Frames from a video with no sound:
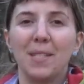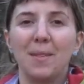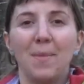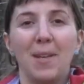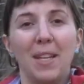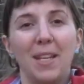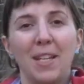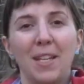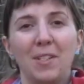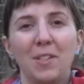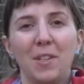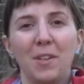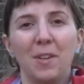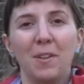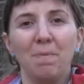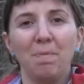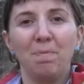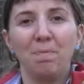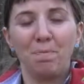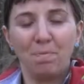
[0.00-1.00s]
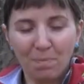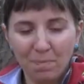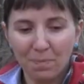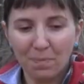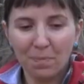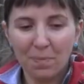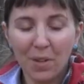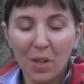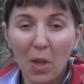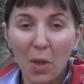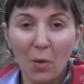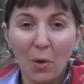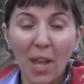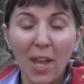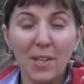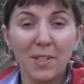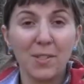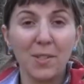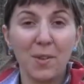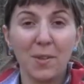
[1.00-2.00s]
make it easier.
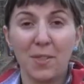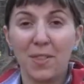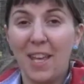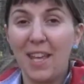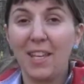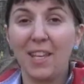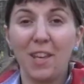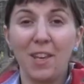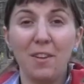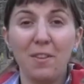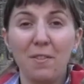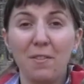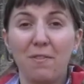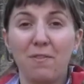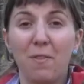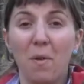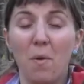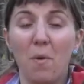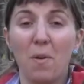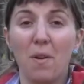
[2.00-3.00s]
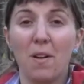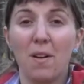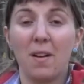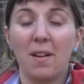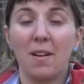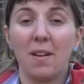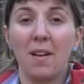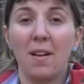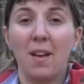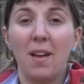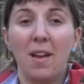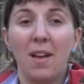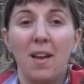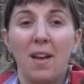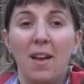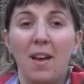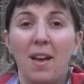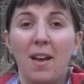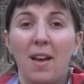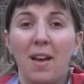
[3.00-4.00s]
Okay, so thank you for
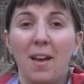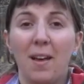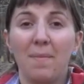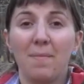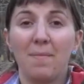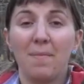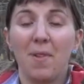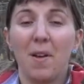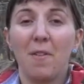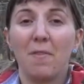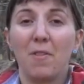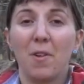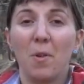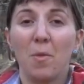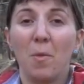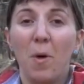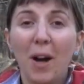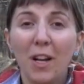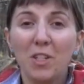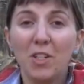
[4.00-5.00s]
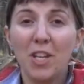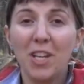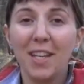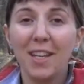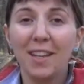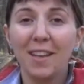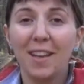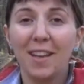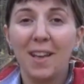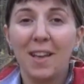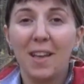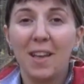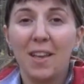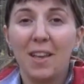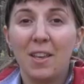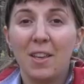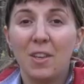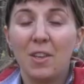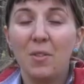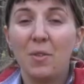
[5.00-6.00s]
watching.
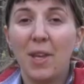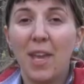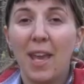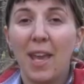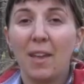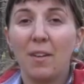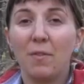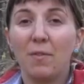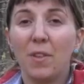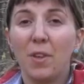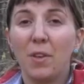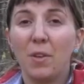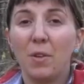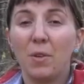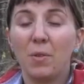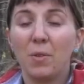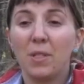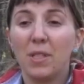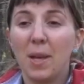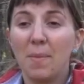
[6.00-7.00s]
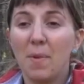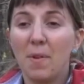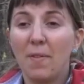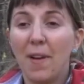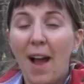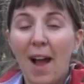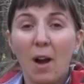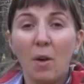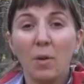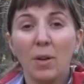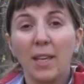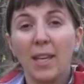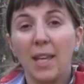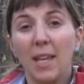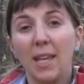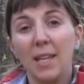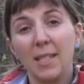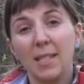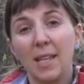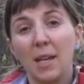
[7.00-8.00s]
You can view some of our
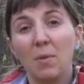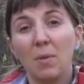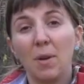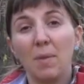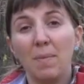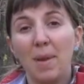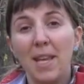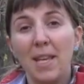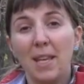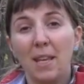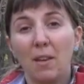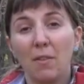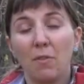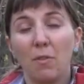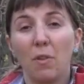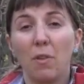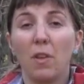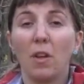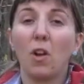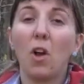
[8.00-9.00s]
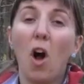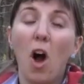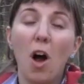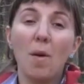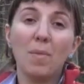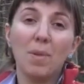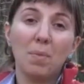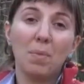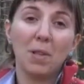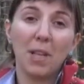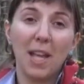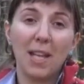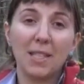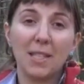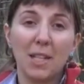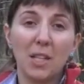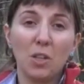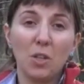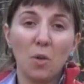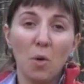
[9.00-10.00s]
keys that we're making for the common
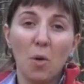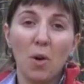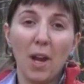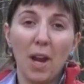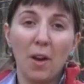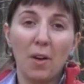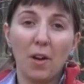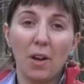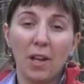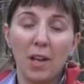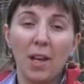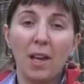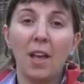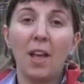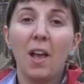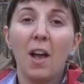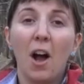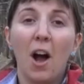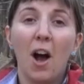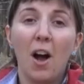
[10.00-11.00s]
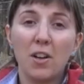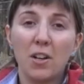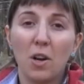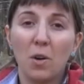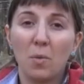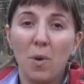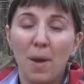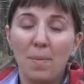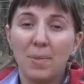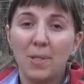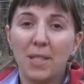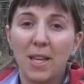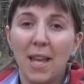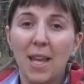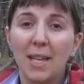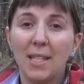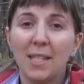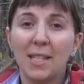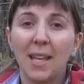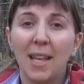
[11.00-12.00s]
plants in your area on our
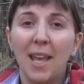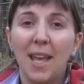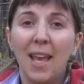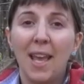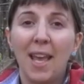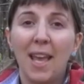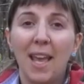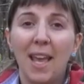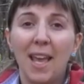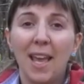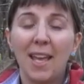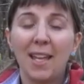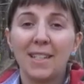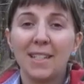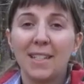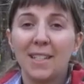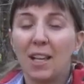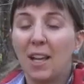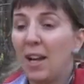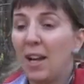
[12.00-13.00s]
website. And